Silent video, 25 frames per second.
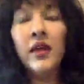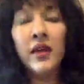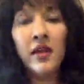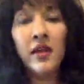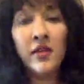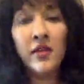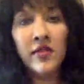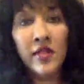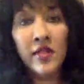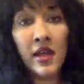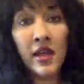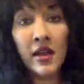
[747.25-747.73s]

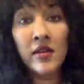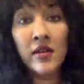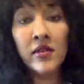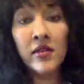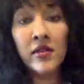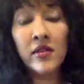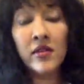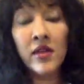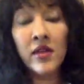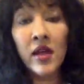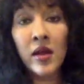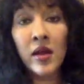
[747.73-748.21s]
is that
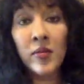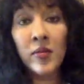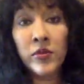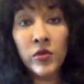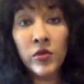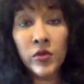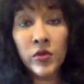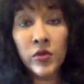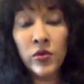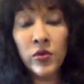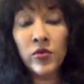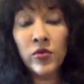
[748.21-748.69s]

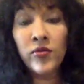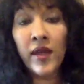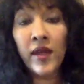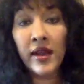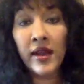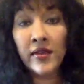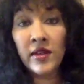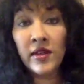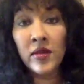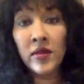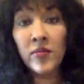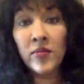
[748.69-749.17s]
two
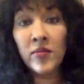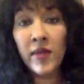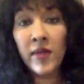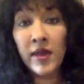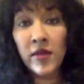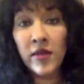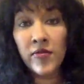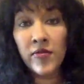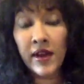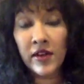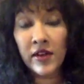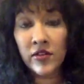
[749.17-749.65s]
vaccine
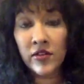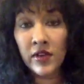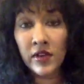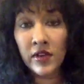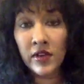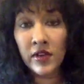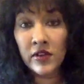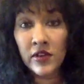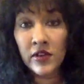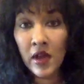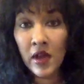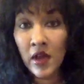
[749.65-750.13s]

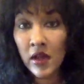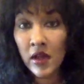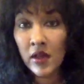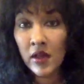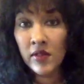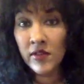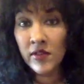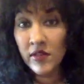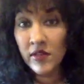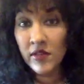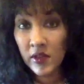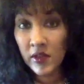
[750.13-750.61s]
manufacturing giants,